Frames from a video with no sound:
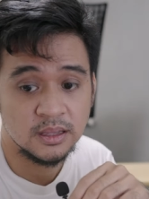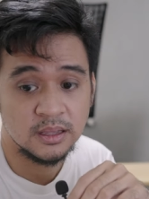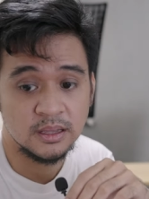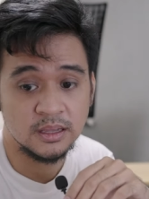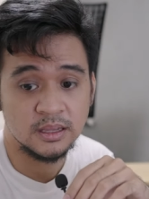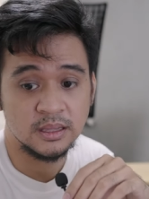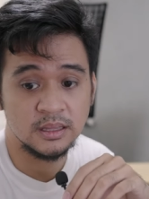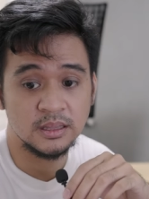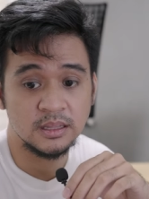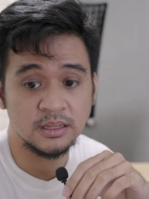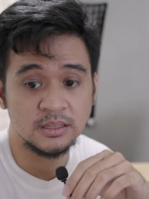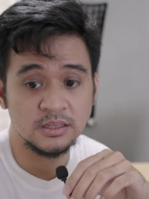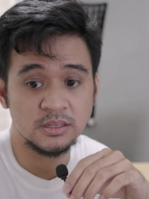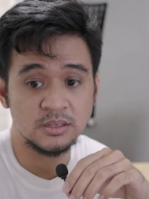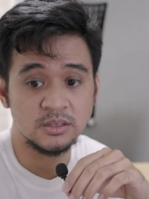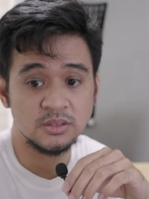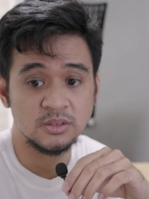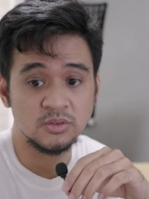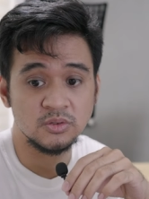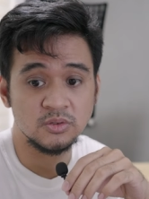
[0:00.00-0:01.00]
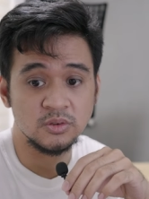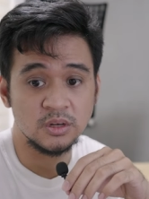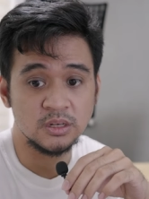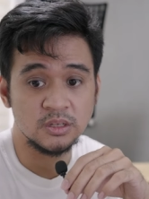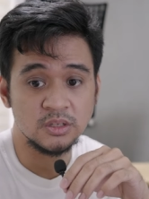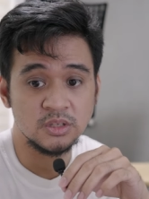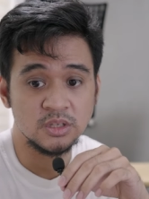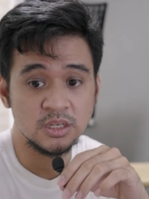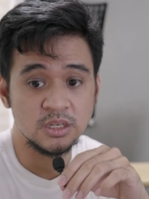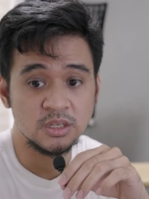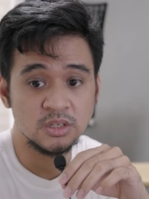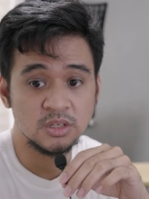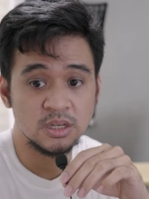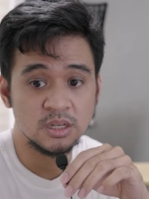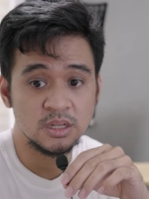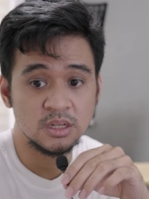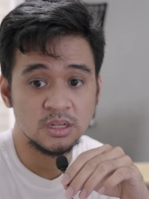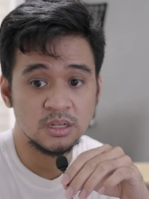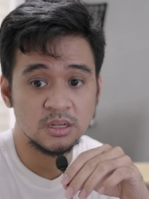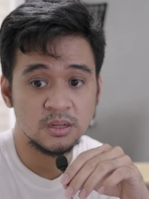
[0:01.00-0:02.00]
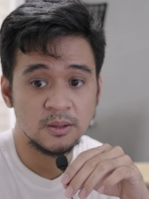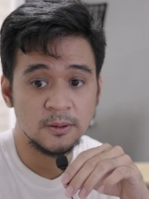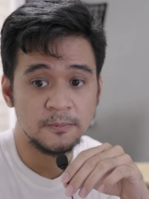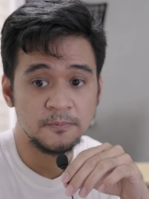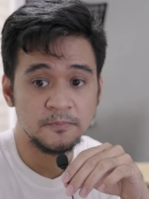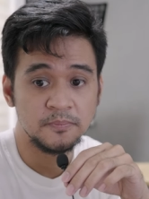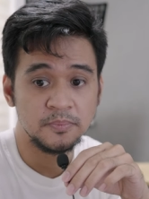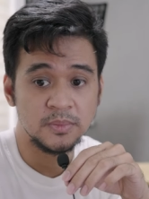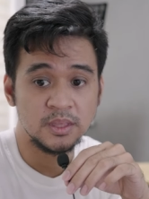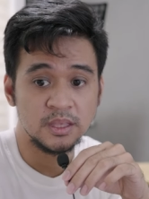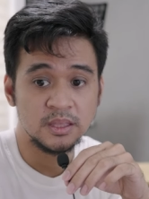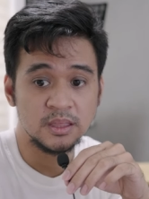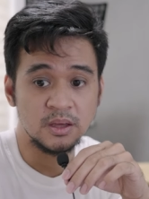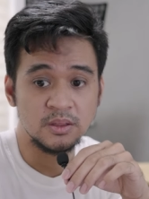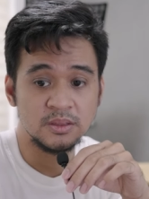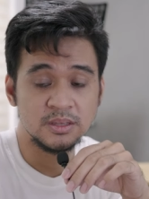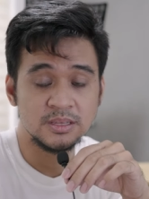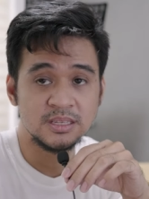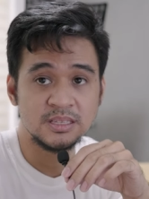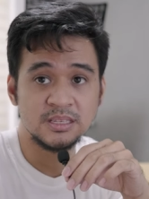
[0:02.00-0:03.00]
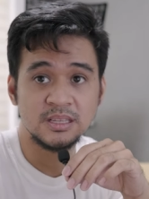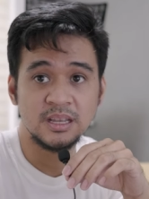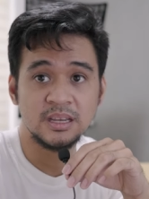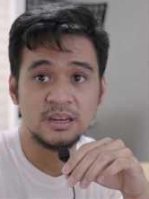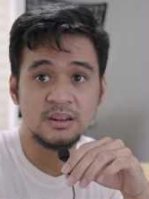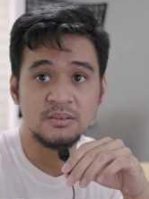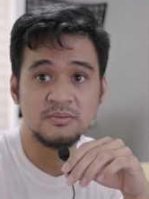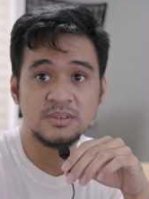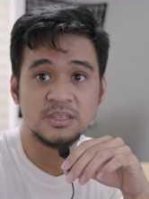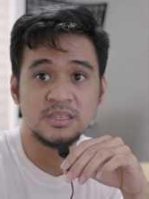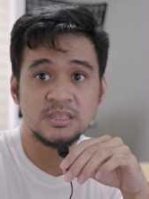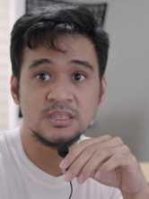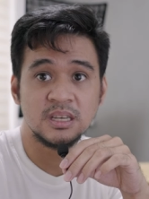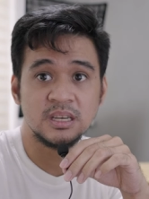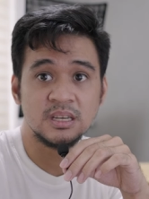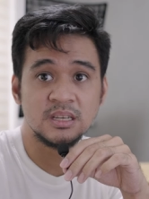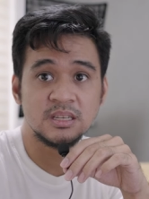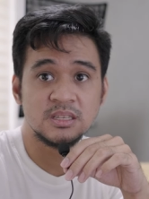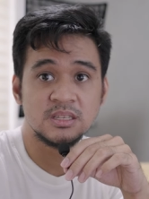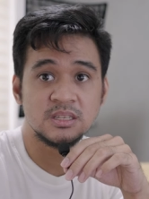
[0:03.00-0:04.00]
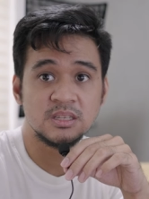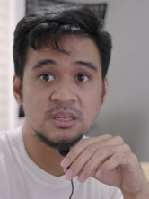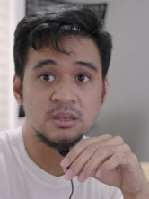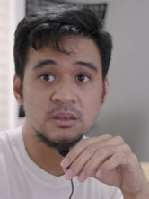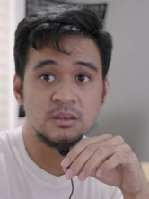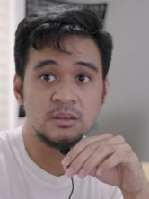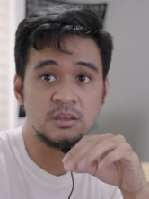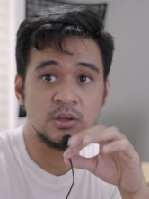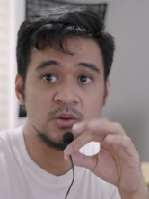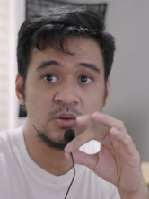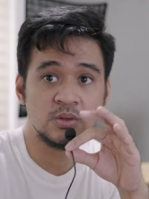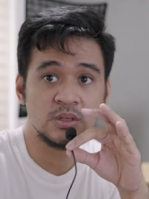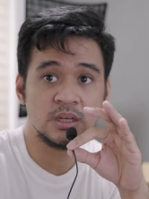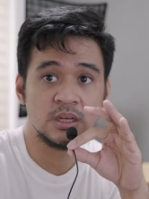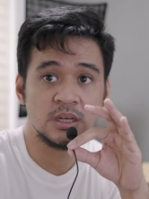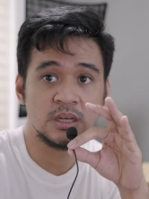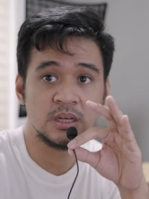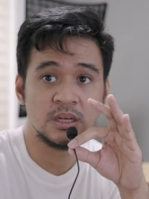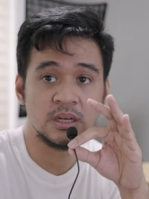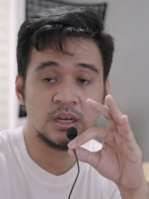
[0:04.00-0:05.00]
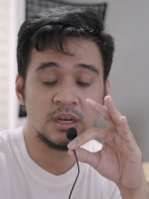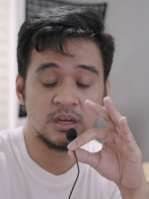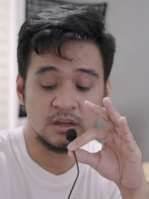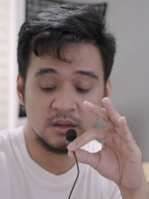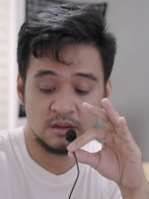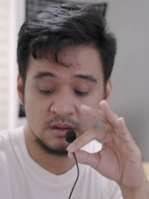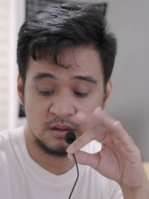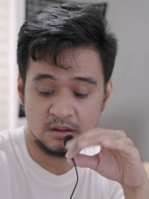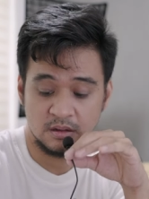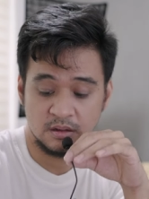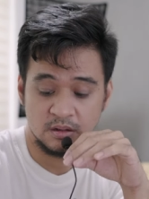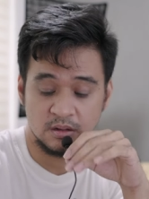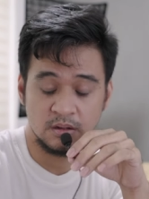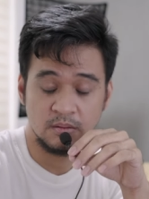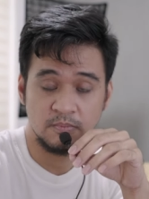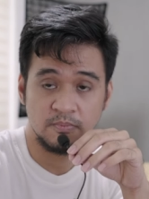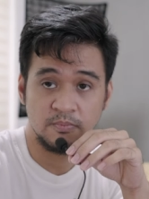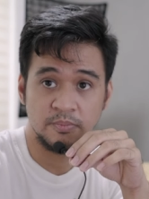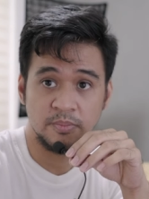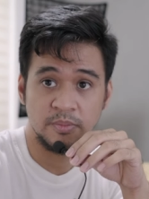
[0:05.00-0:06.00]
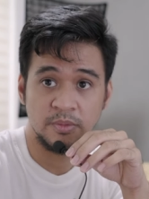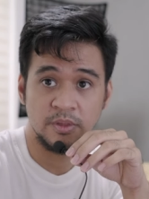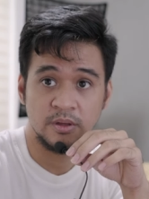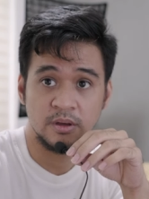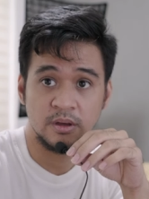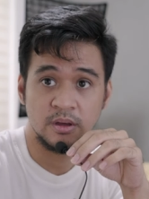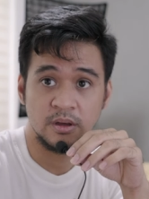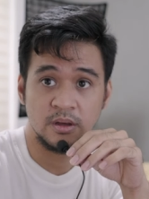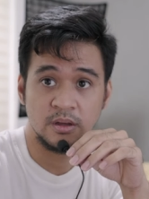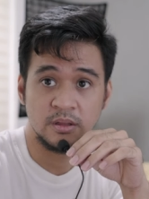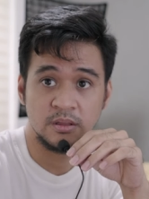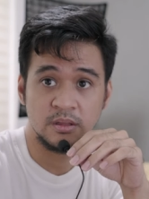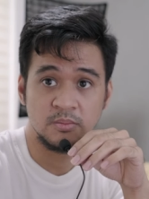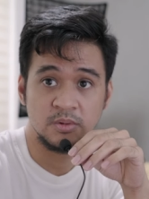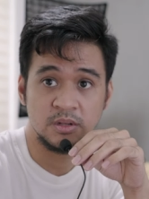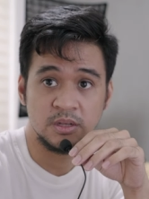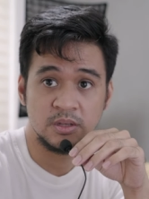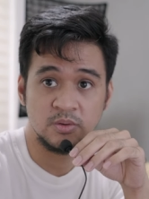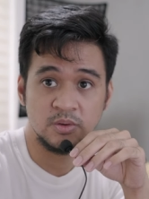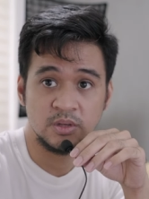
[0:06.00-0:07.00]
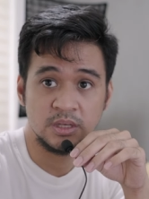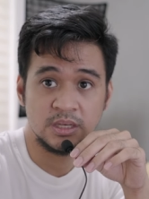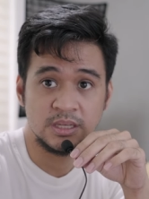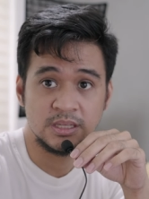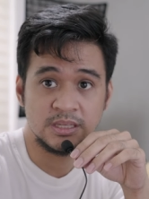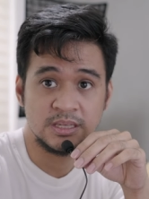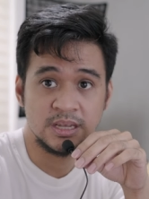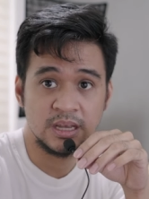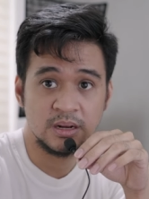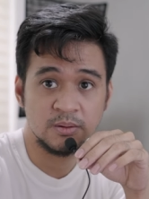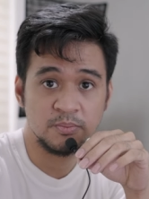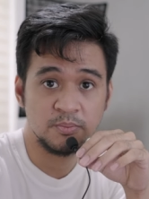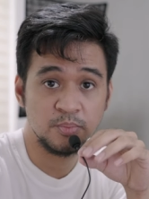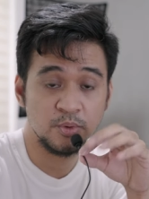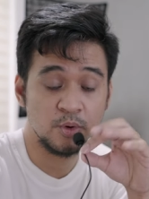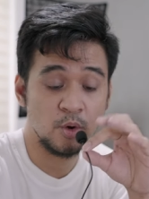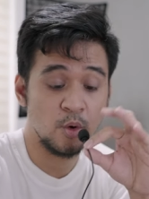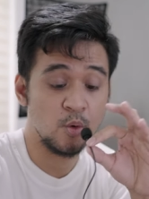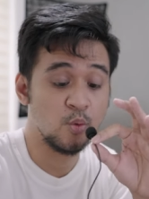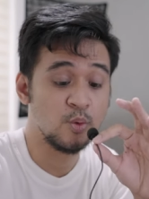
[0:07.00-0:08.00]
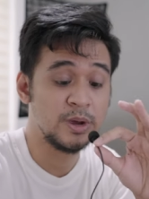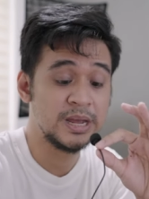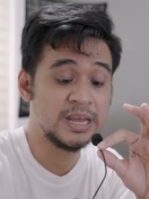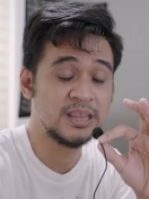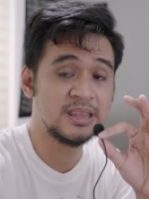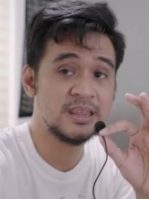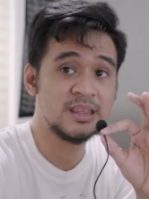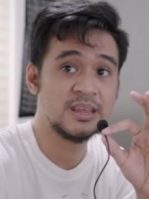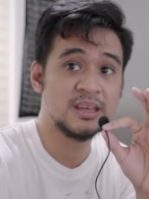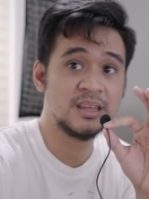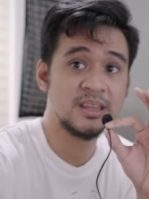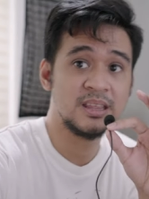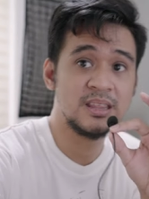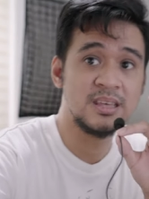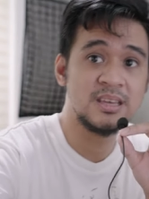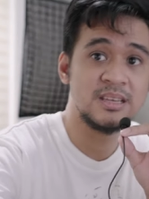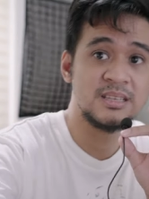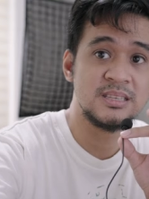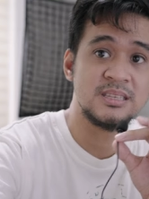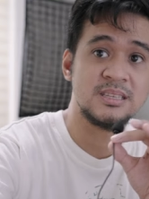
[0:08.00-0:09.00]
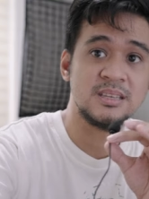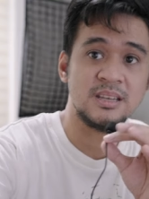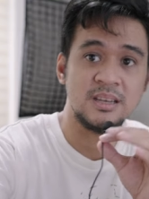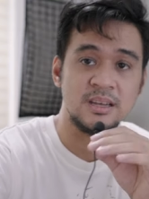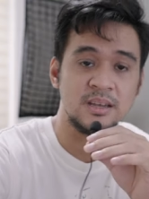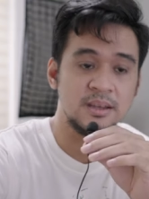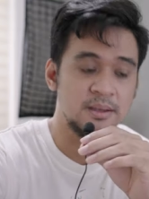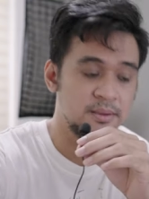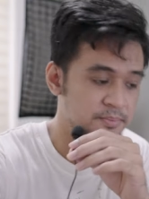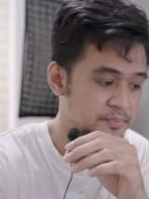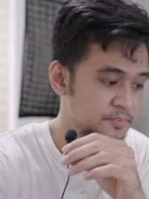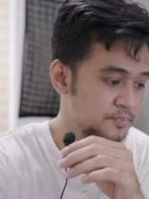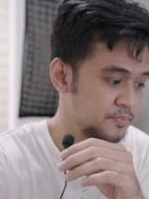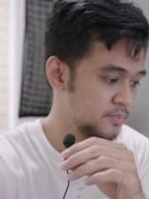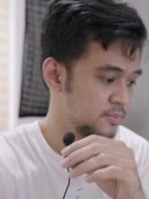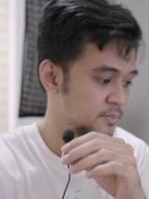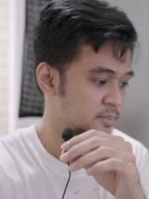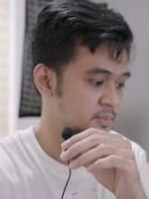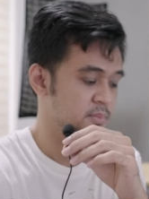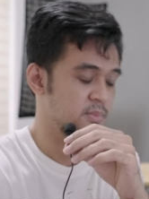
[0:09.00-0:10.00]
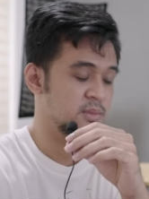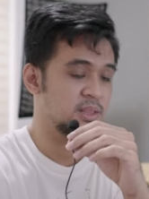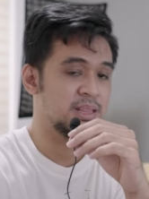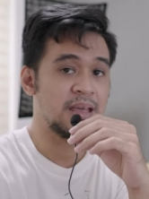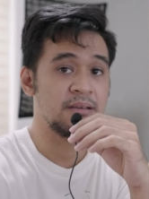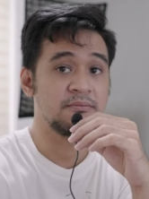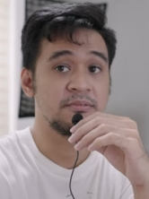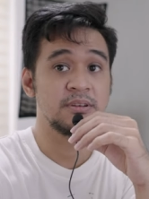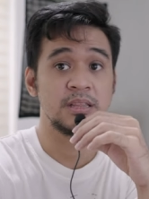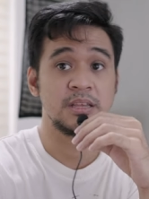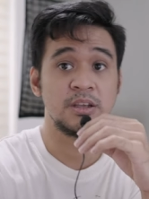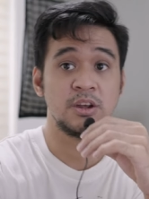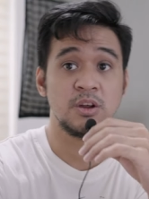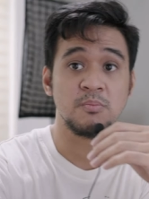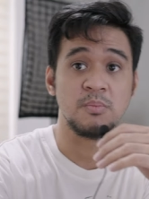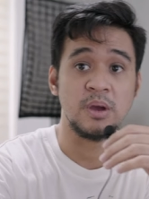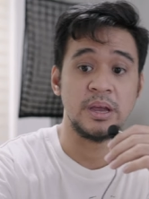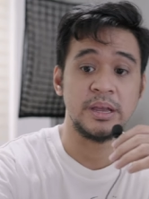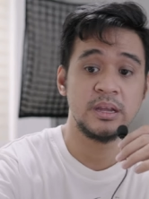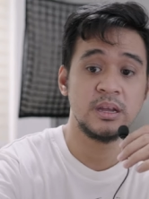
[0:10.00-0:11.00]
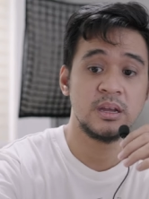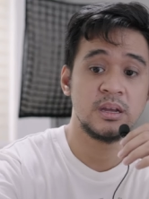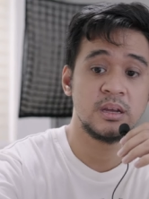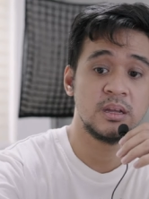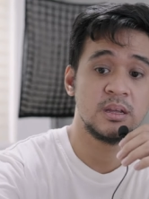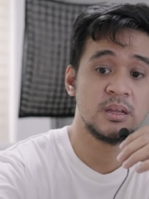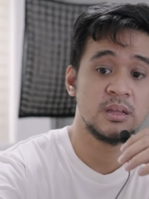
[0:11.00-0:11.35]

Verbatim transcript: And let's try to change it. Now this is -6 using the WE10 Pro with this lavalier mic.